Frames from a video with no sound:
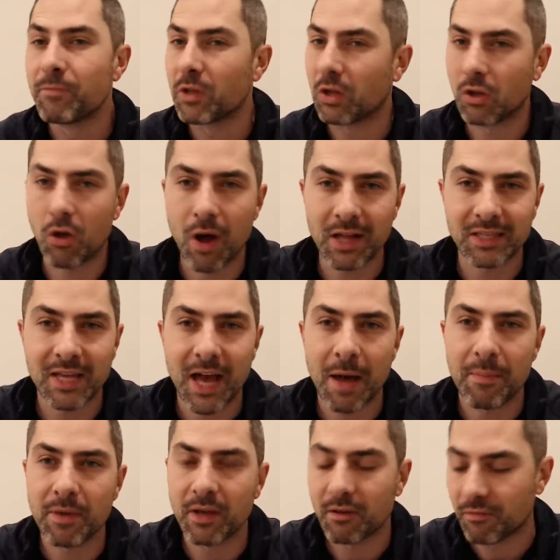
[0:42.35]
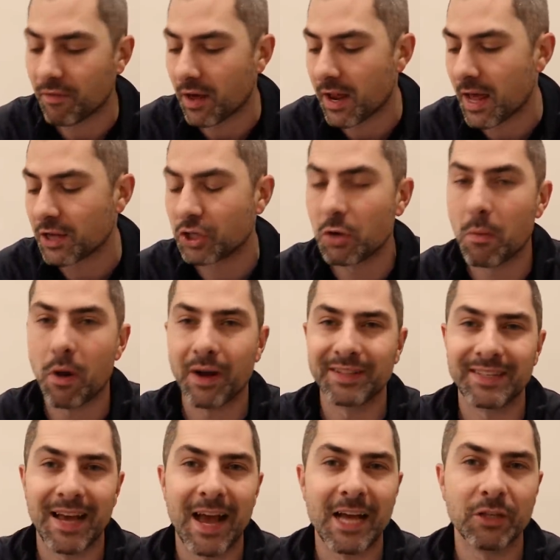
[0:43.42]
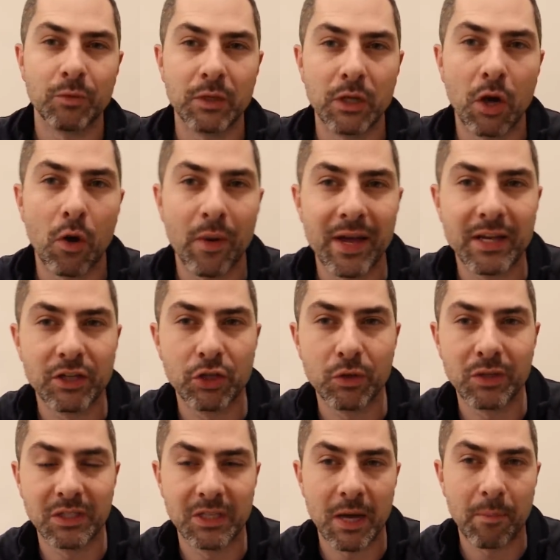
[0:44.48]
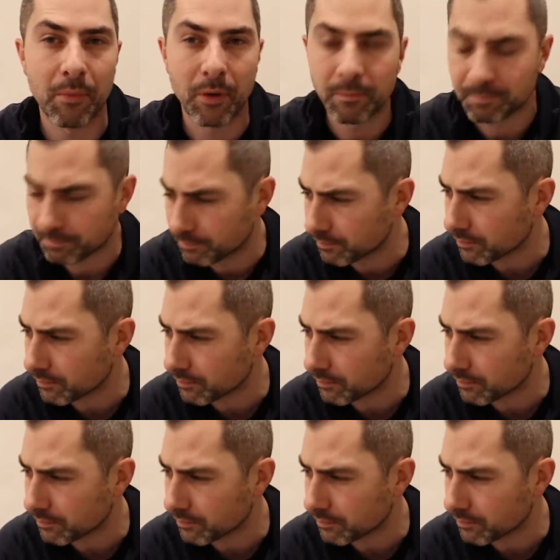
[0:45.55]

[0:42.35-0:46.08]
Lots happening in financial markets as we go into December